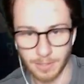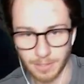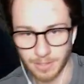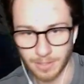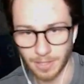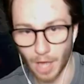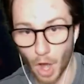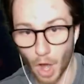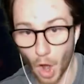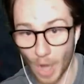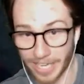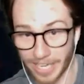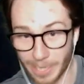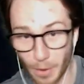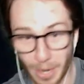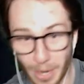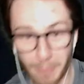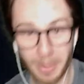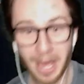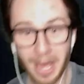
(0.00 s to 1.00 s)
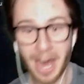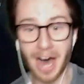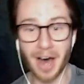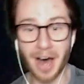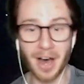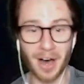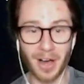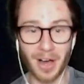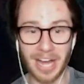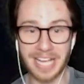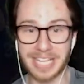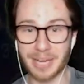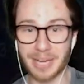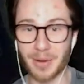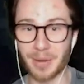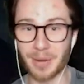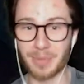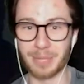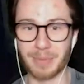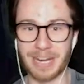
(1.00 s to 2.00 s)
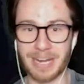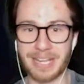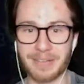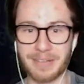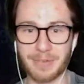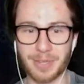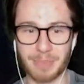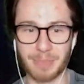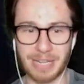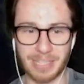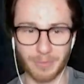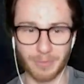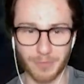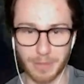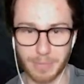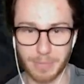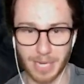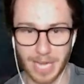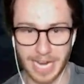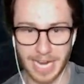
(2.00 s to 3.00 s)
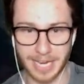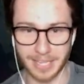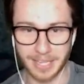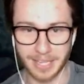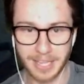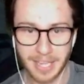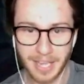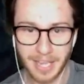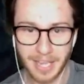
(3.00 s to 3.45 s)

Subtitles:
Oh, I killed him! Oh, I killed him with my defibrillator!